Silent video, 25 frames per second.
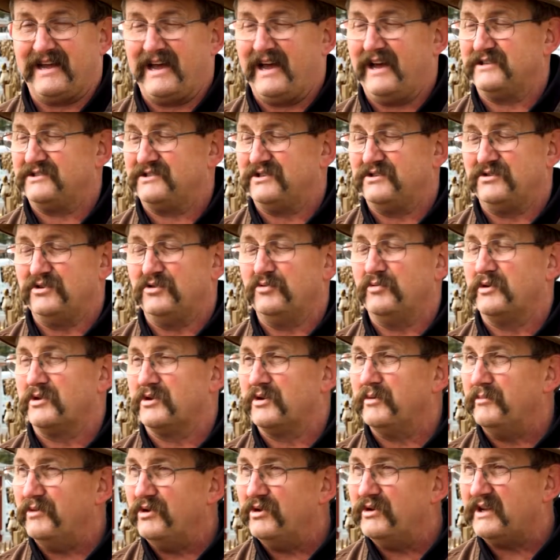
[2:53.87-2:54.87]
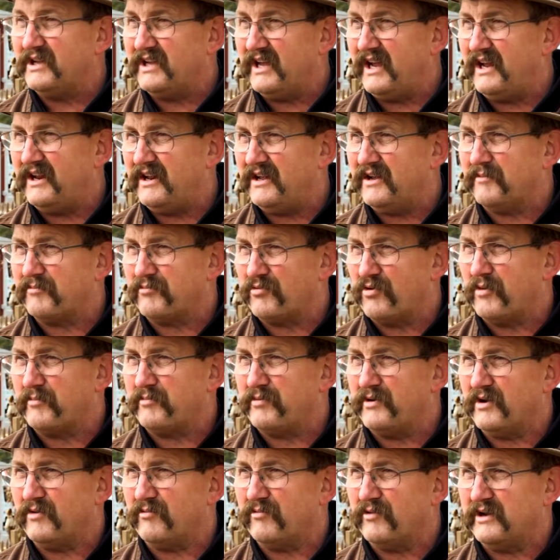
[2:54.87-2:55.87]
has to do with communicating
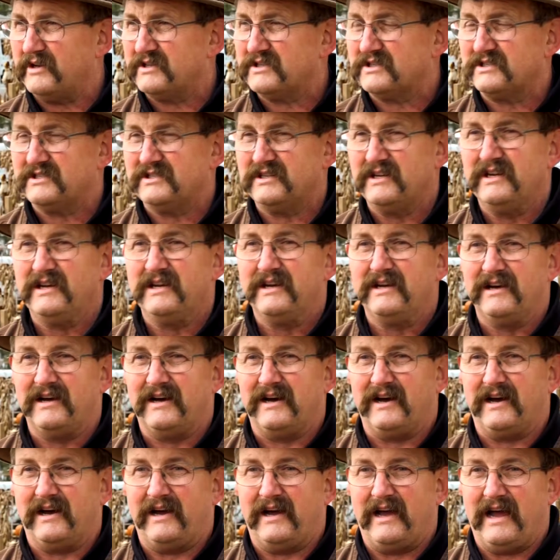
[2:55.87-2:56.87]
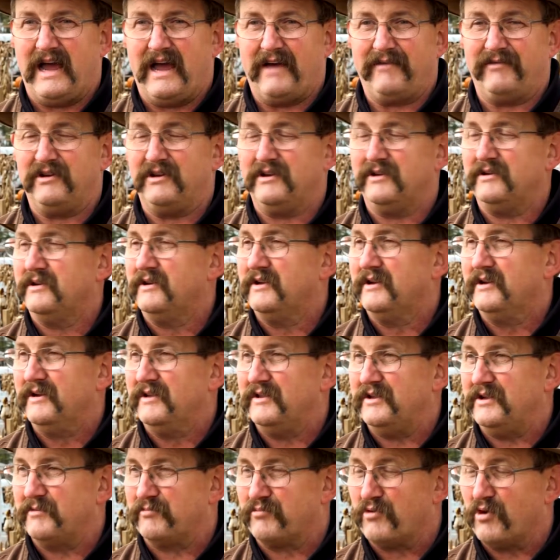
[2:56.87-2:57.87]
appropriate risks, having
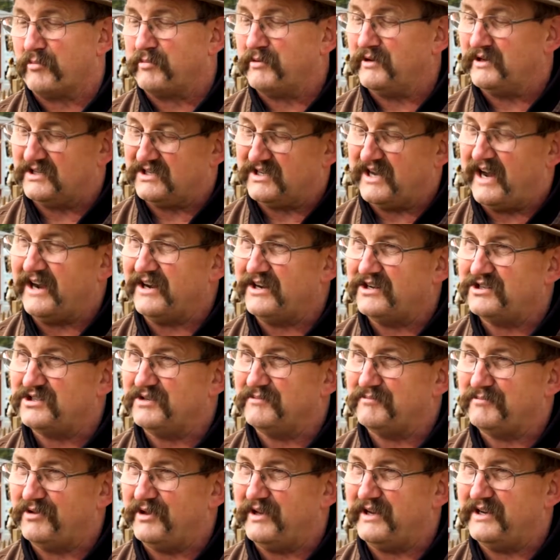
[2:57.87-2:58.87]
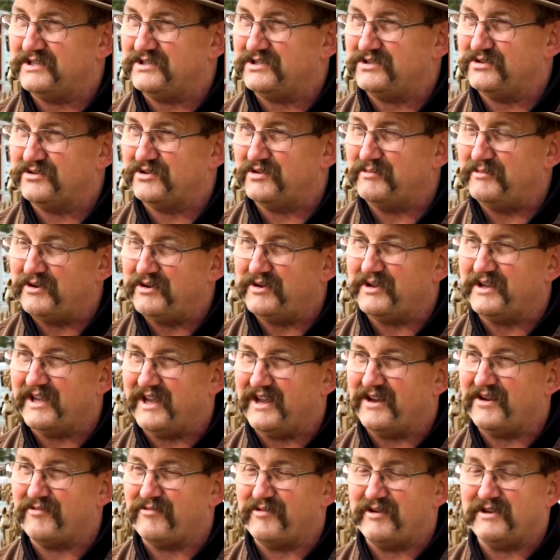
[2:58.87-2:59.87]
the appropriate signage in place to
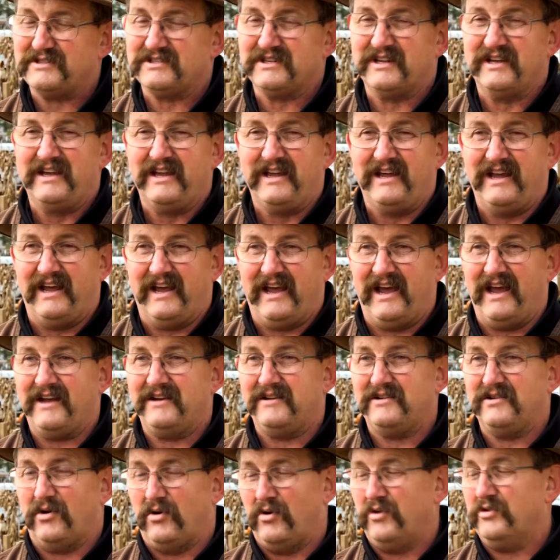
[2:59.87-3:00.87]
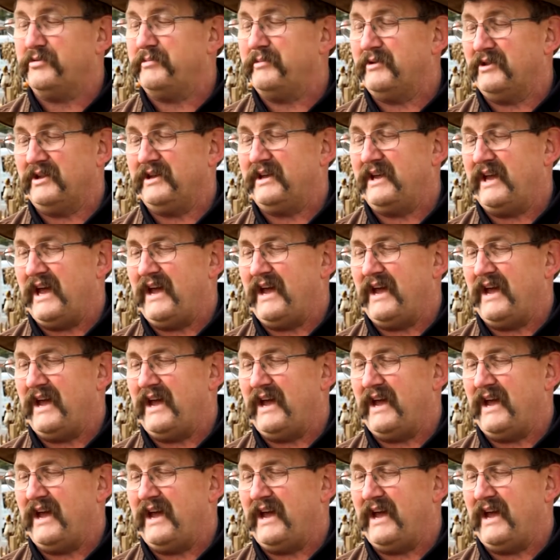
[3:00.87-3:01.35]
communicate a risk, and ultimately